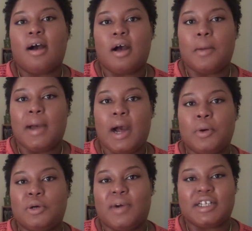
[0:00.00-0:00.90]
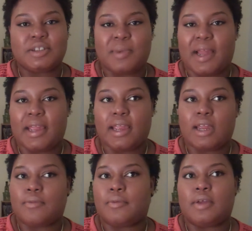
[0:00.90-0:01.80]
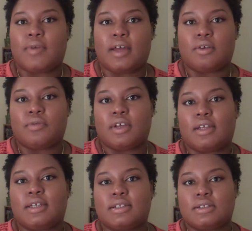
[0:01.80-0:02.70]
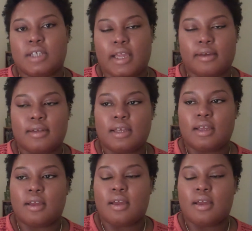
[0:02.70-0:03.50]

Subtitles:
I will wash my hair if I don't feel like detangling,